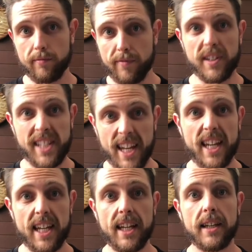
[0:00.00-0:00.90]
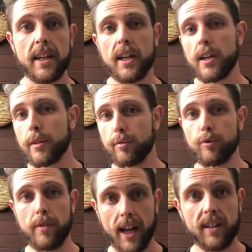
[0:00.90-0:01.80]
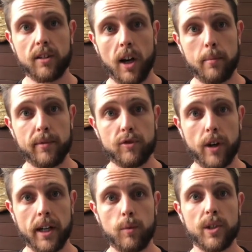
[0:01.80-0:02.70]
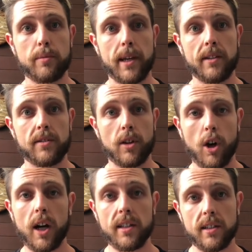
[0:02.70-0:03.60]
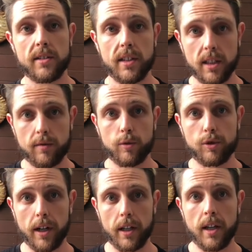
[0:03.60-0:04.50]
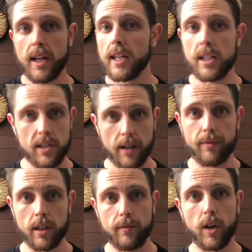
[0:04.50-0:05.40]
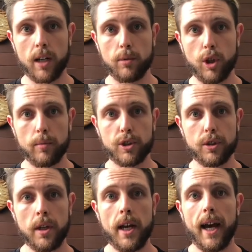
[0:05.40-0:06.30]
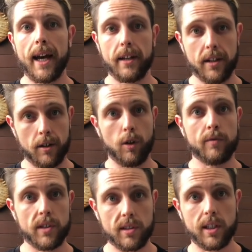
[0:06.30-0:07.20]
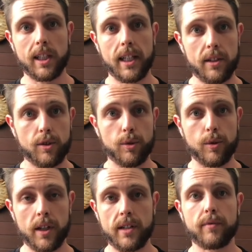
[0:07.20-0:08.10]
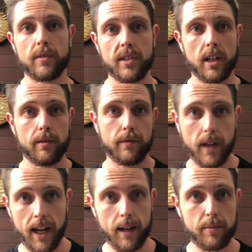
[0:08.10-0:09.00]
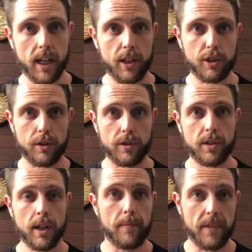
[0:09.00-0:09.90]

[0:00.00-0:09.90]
fatigue through that type of training, which means that high intensity interval training is definitely a viable option, and it can obviously lead to a different set of adaptations